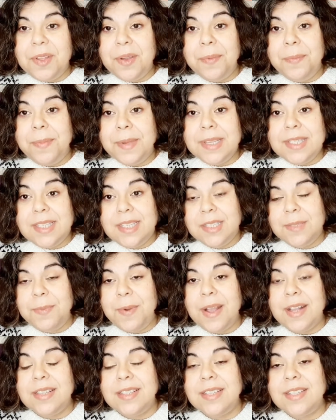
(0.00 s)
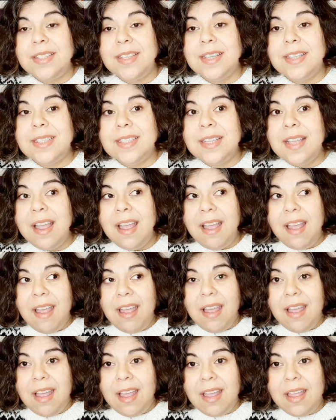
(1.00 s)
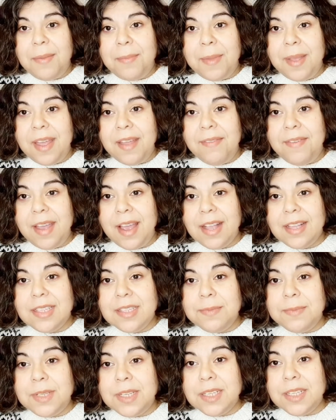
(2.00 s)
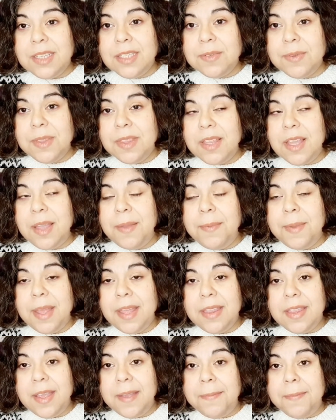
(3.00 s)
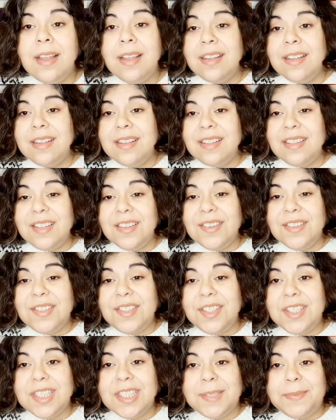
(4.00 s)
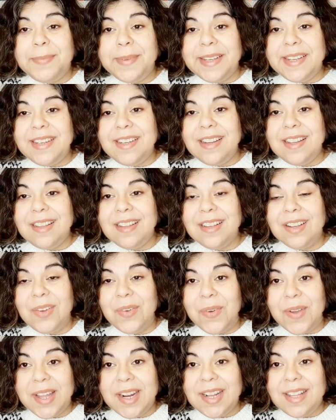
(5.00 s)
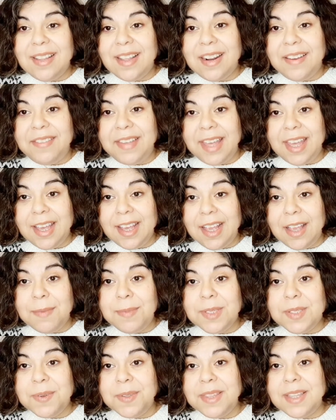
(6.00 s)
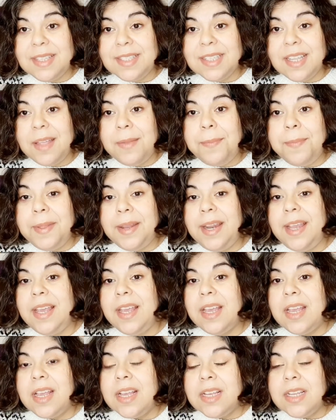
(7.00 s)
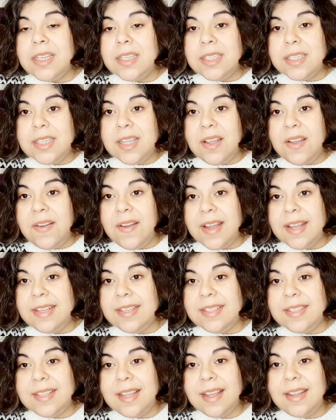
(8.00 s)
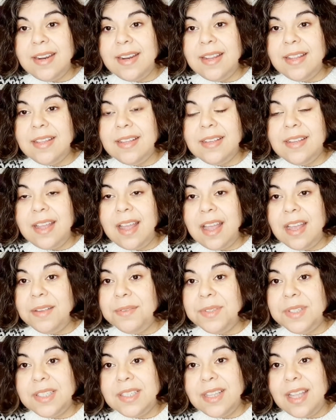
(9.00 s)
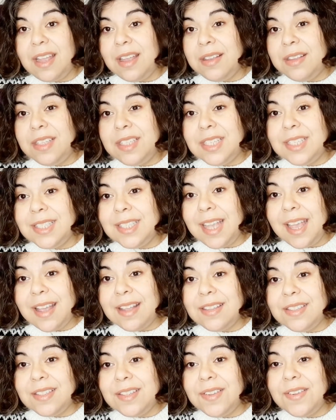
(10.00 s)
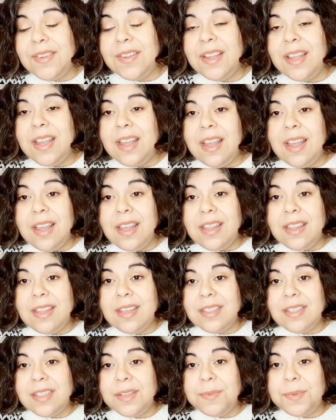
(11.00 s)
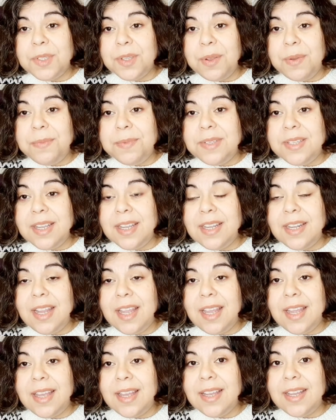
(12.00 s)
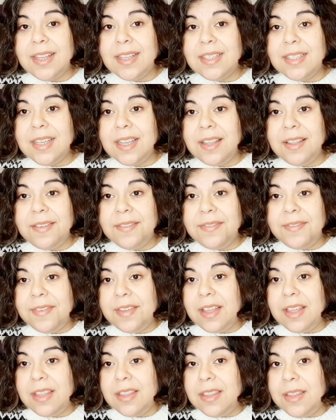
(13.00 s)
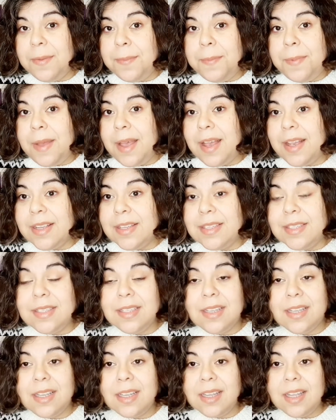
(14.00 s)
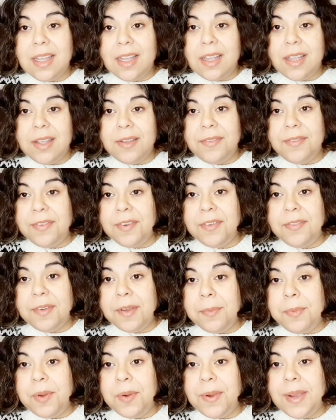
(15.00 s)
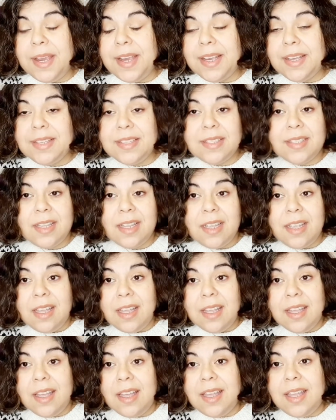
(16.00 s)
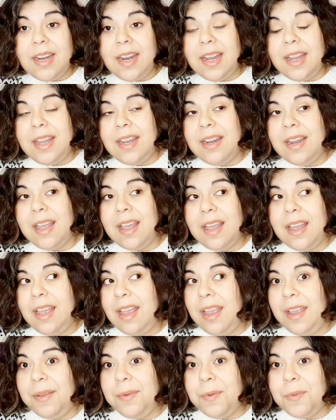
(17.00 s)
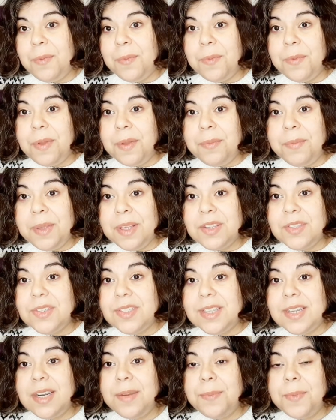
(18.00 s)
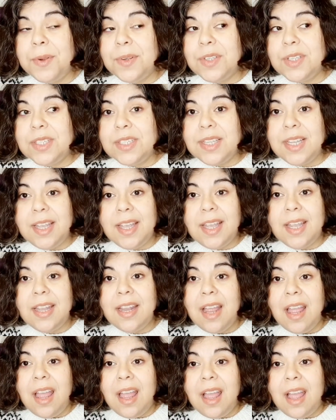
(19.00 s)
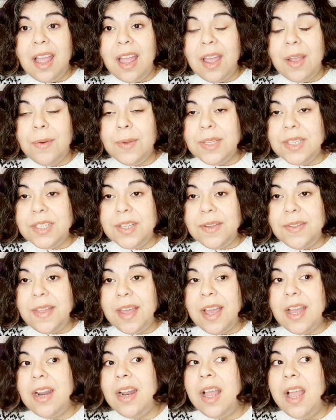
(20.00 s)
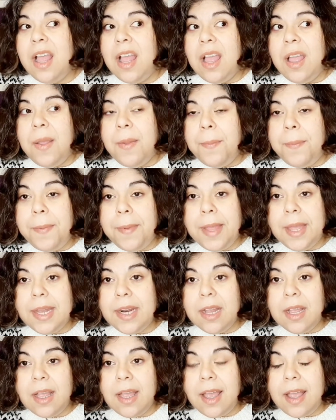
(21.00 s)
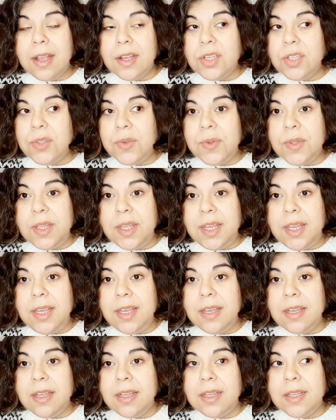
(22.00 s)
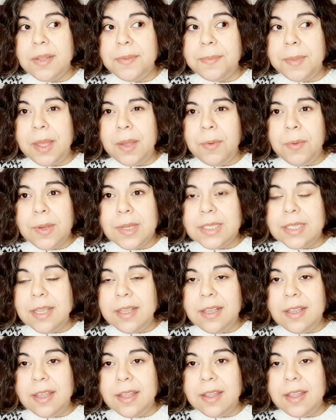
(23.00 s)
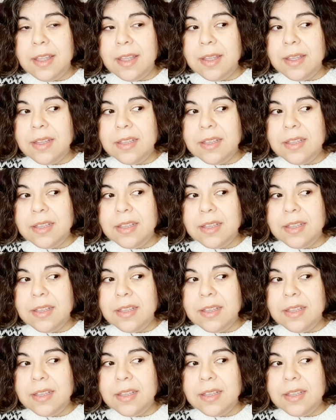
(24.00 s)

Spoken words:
their business practices. I've had some dealings with them, and there's just been quite a lot of hiccups with this company, so I decided I'll just cancel the subscription, and if the box for February is good and I'm interested in purchasing it, I would do that. But actually, I wasn't